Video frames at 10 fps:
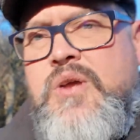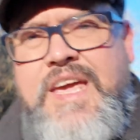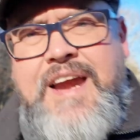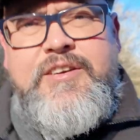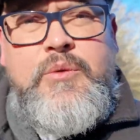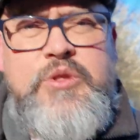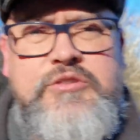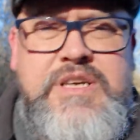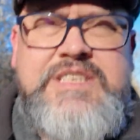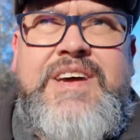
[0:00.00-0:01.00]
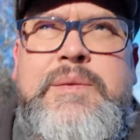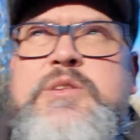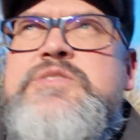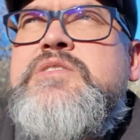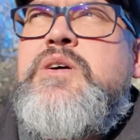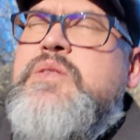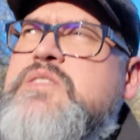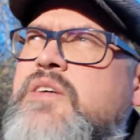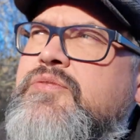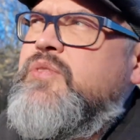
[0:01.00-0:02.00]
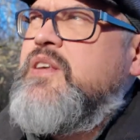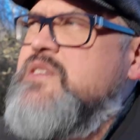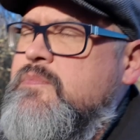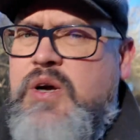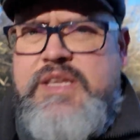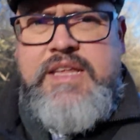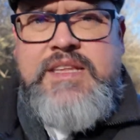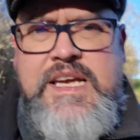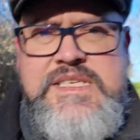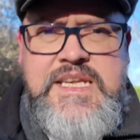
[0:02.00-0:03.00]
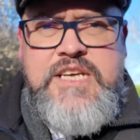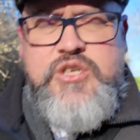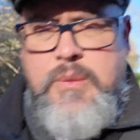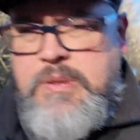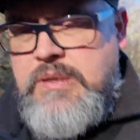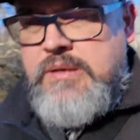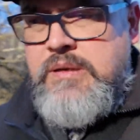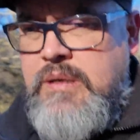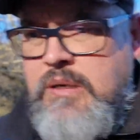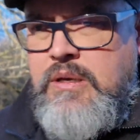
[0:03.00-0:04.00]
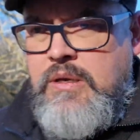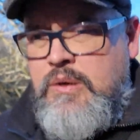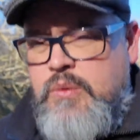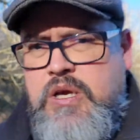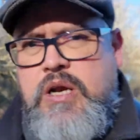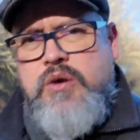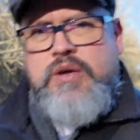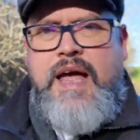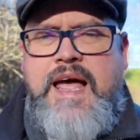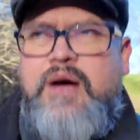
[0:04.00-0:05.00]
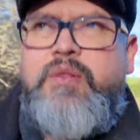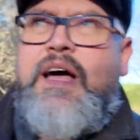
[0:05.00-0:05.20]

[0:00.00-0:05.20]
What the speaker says: going to carry on with the creative elements. So the stuff that's in my day-to-day job, we're going to look at how